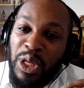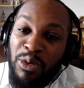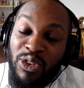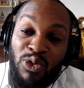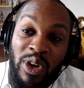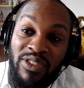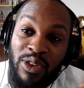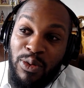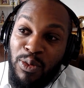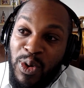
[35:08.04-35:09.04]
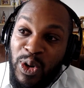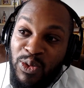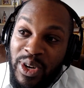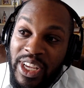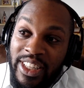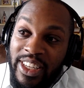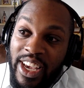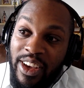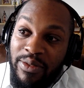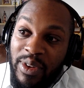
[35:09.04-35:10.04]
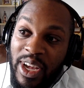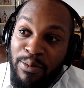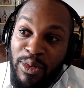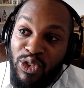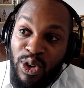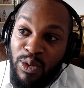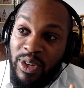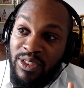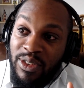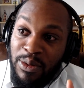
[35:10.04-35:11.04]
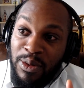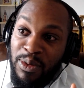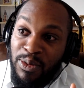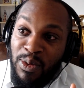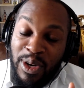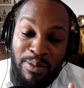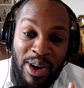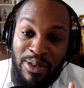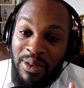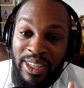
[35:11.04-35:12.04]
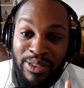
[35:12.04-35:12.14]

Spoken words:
Because the ones that go into an ETF are the mature ones that we spoke about, right?